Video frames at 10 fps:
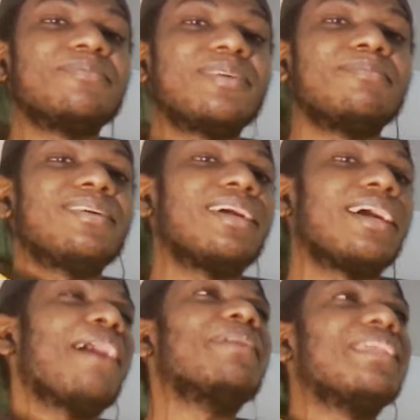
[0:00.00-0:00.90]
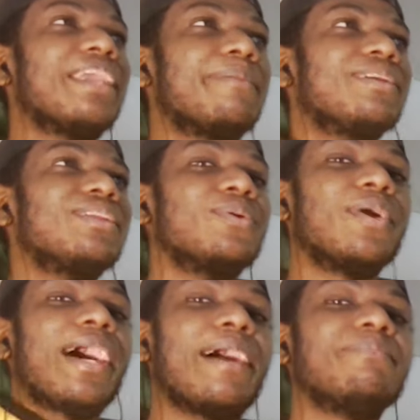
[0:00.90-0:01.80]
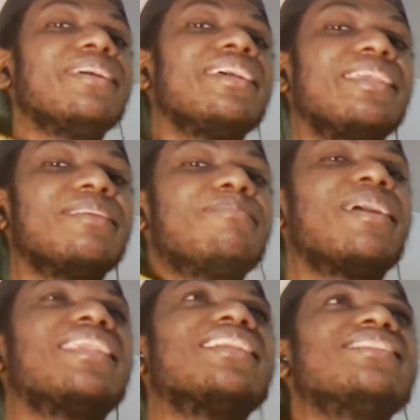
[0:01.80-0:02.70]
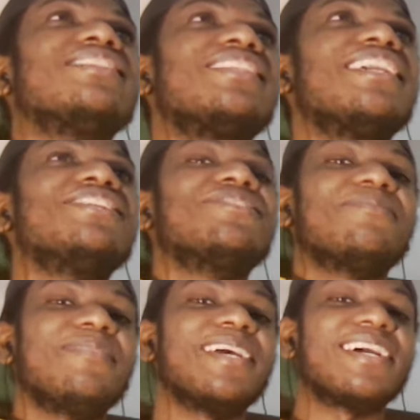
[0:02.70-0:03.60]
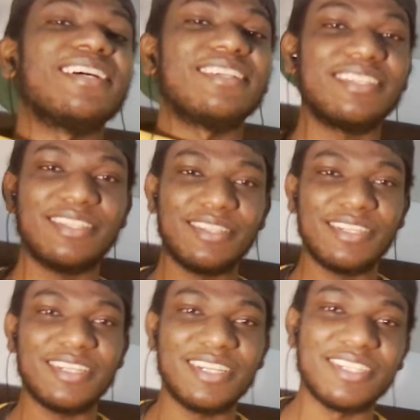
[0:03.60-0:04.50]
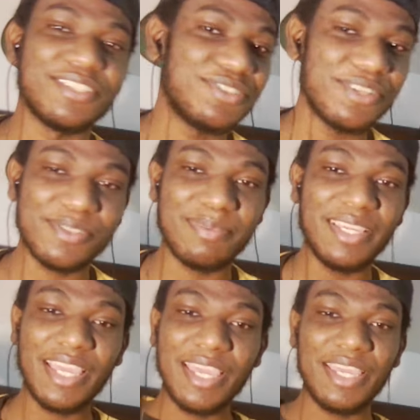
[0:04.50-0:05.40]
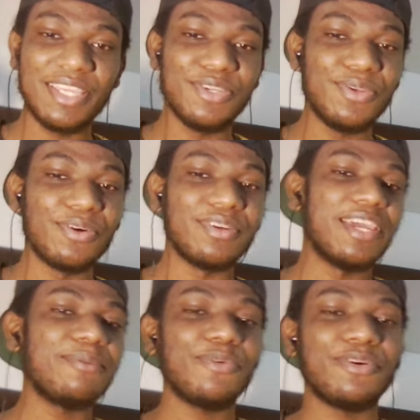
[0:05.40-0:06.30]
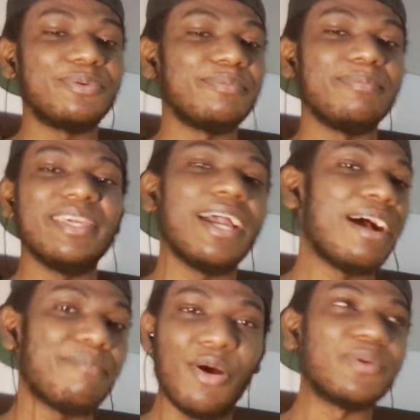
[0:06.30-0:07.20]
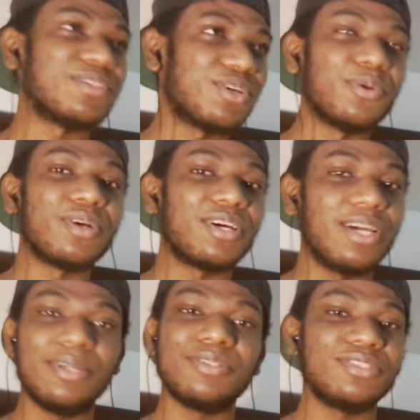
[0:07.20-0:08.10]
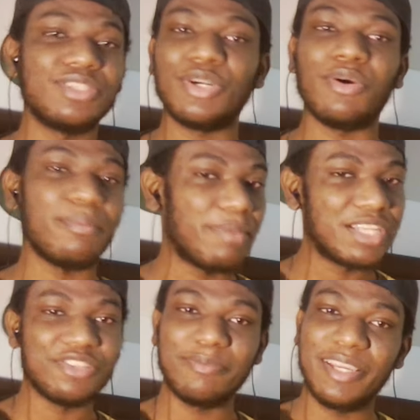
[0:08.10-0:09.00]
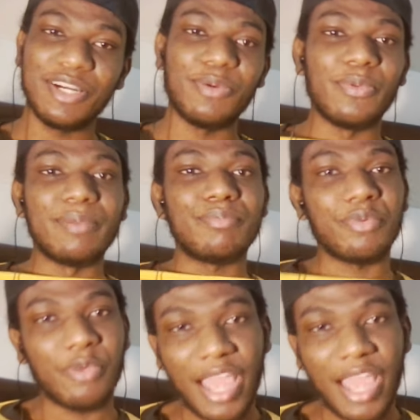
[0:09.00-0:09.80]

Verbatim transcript: Comment down below. Happy Independence Day, Jamaica. Trust me, you know damn well with me, I'm always gonna show up my Jamaica with right.